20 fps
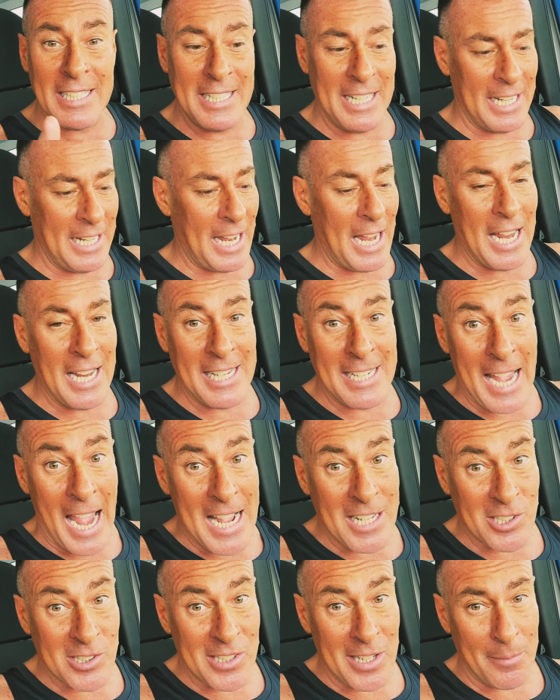get a
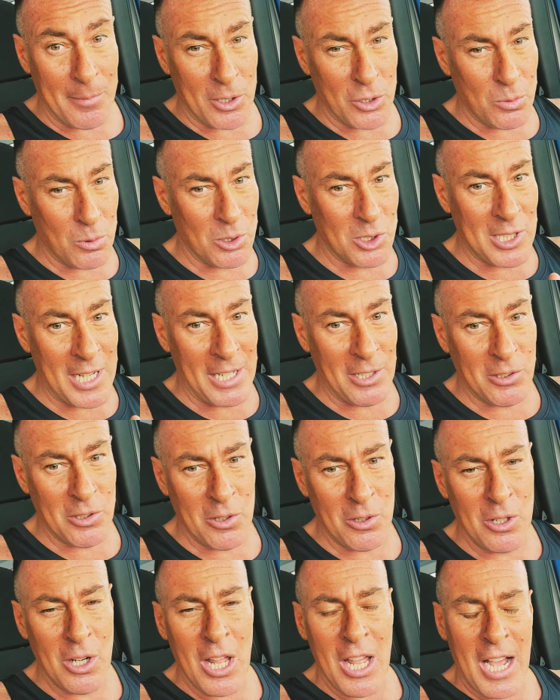gas stimulus? Well, stay
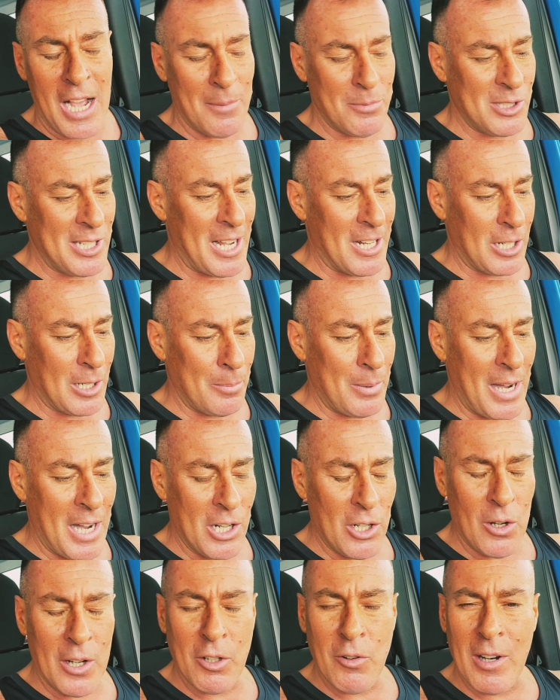tuned. I'm Sal
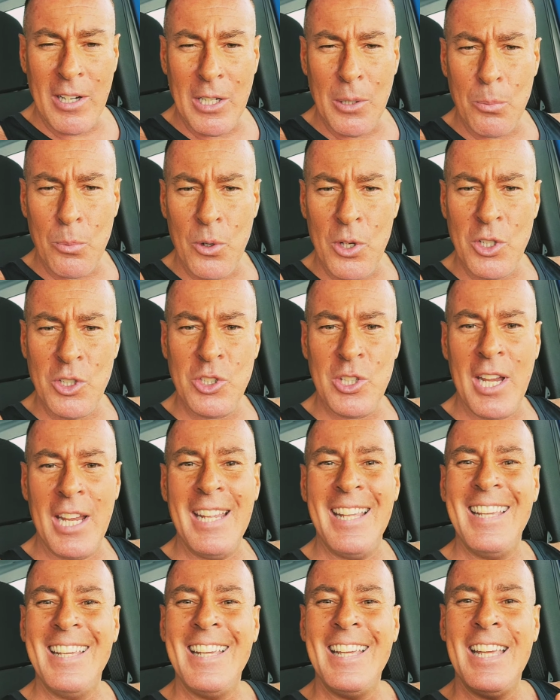Capano. I greatly
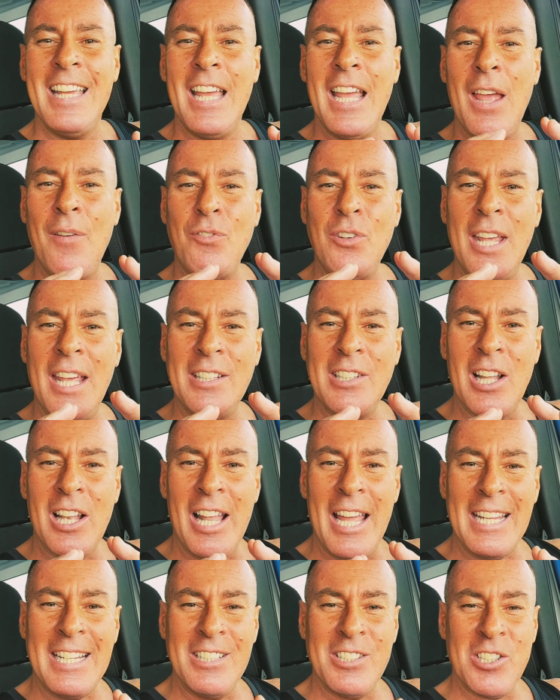appreciate if you hit the
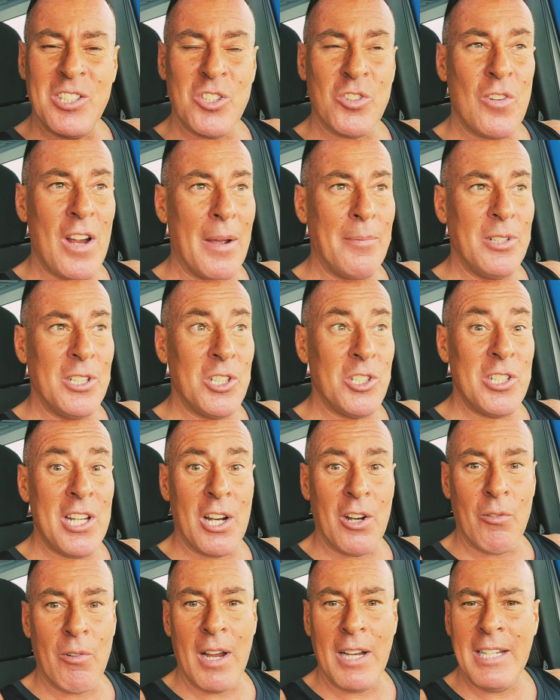like and subscribe to this
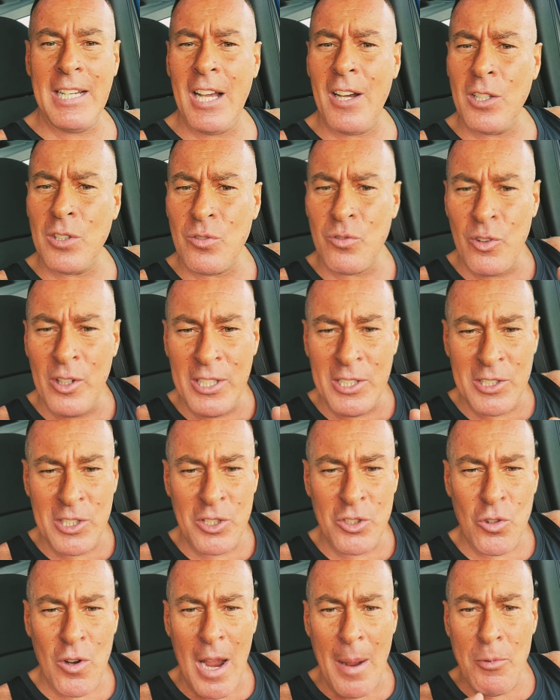channel right now. It's free to
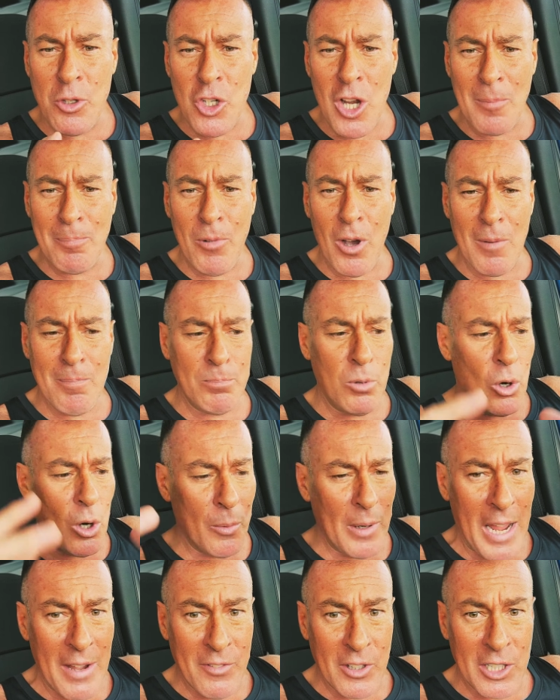subscribe. Jump on board.
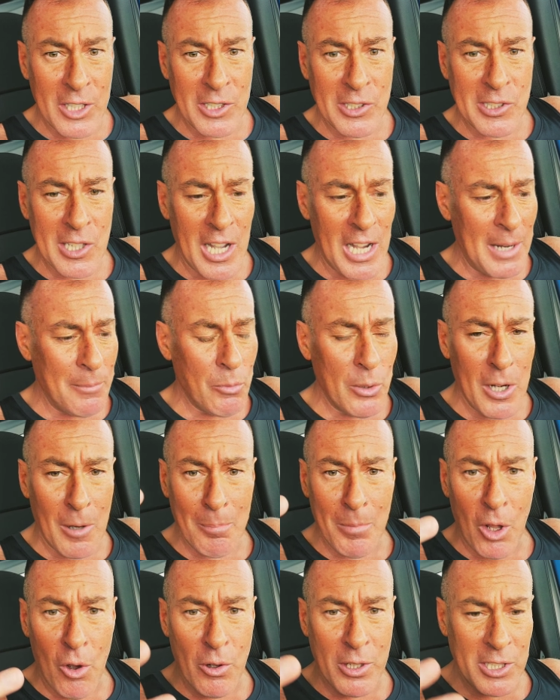We have a good time. We are
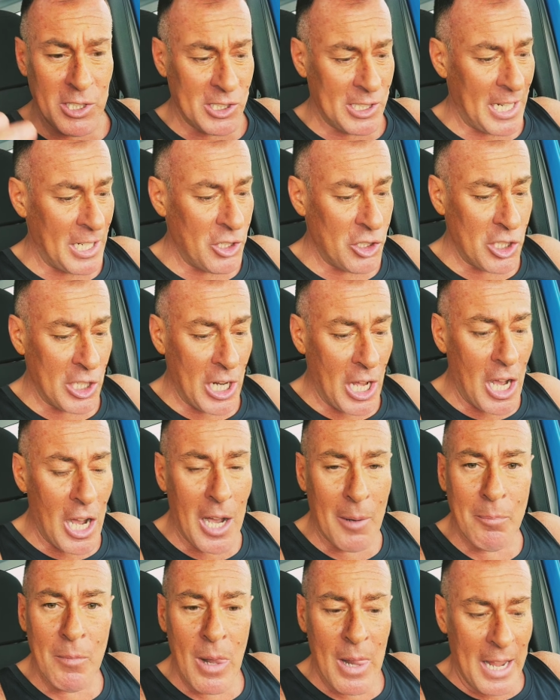blowing this station
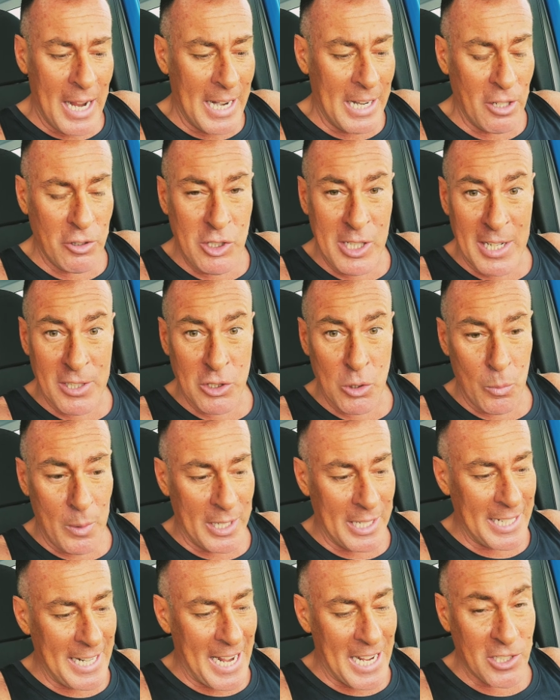up and a chance to
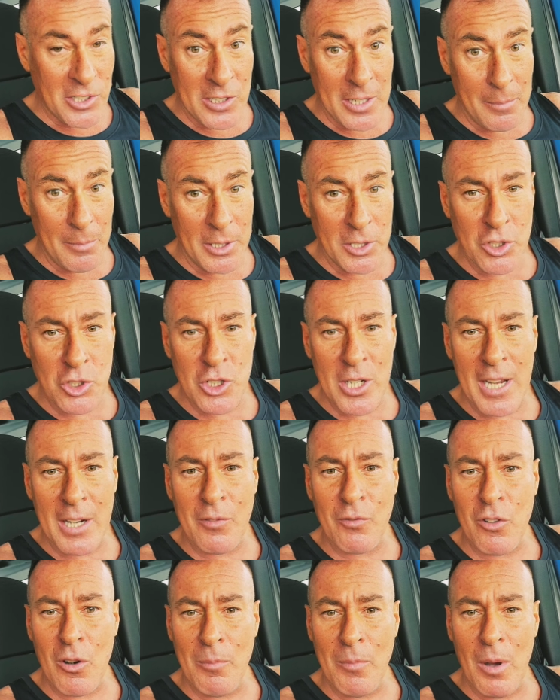win a gas stimulus check
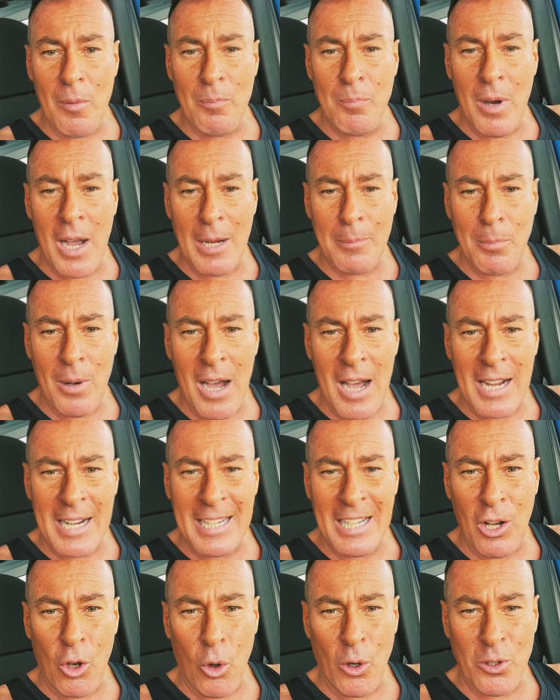from my
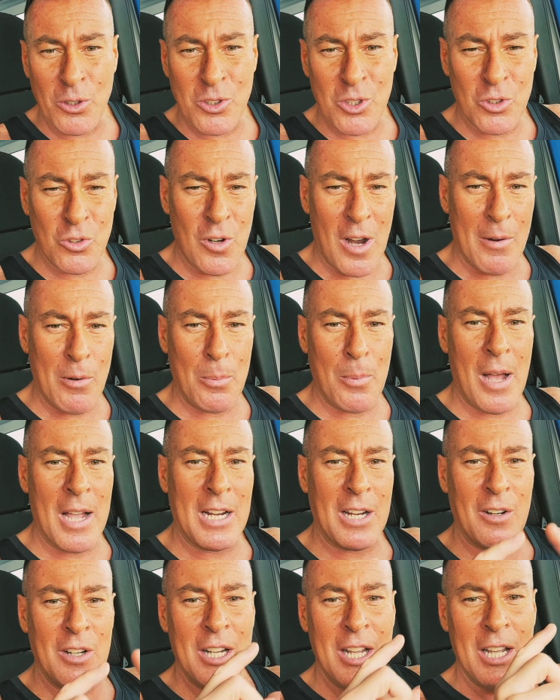pocket, a loyal subscriber
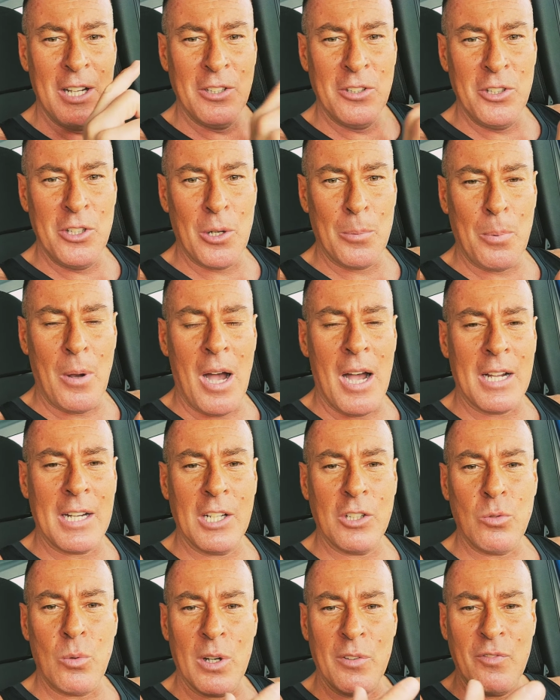pocket, to your
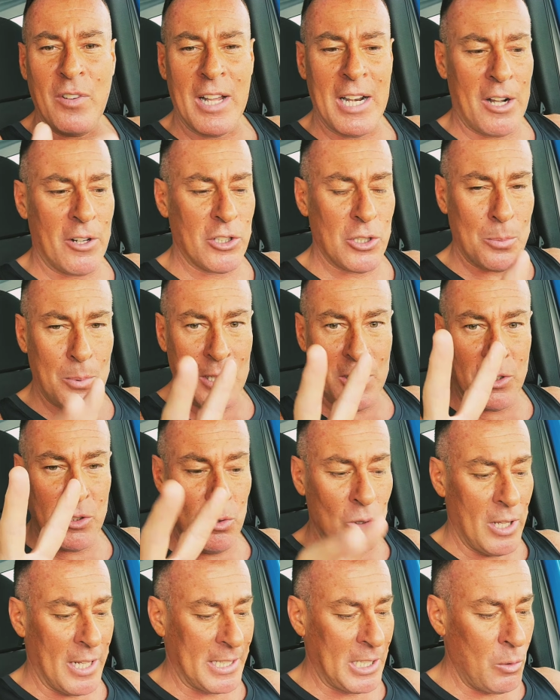pocket. $25 a piece.
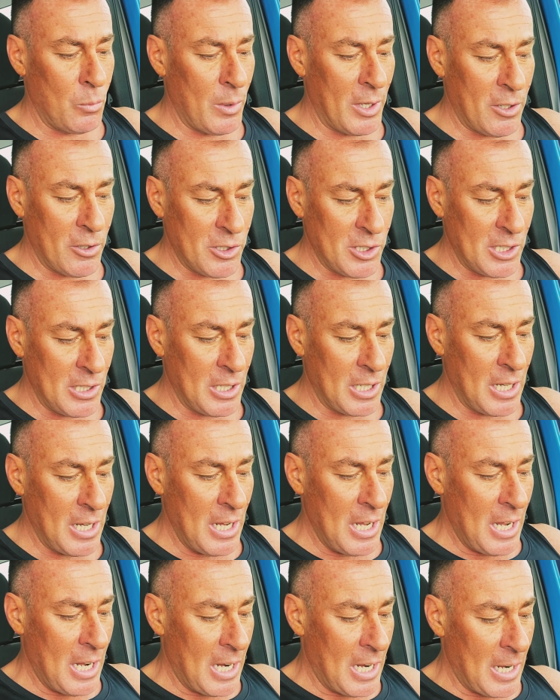2 lucky winners in a
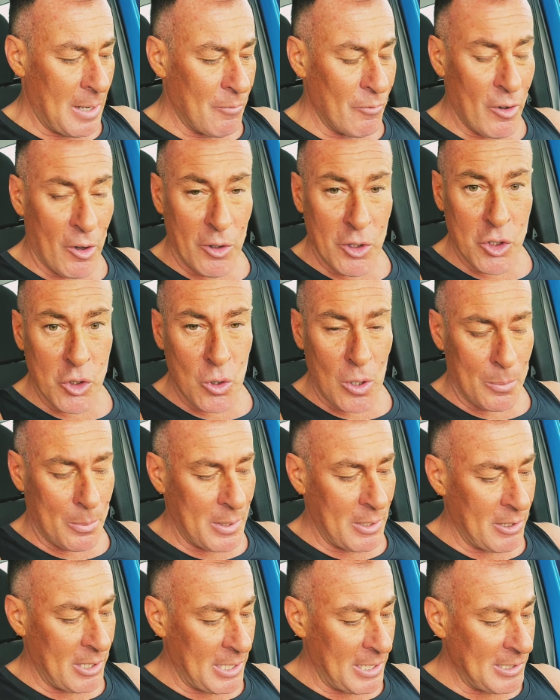very short
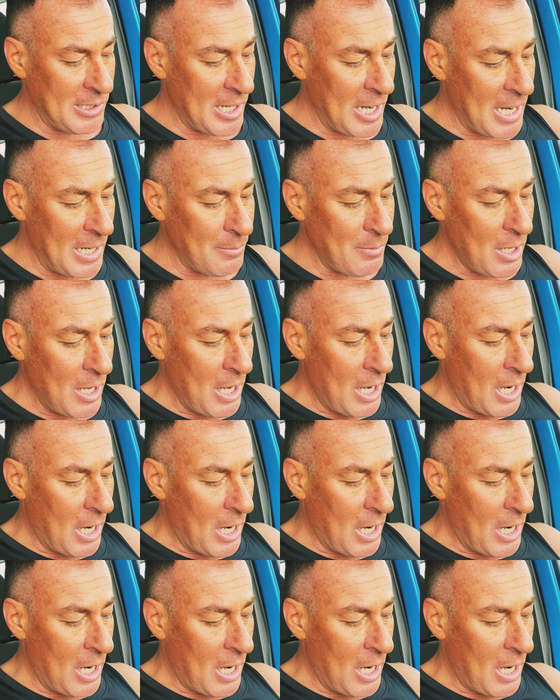period of time.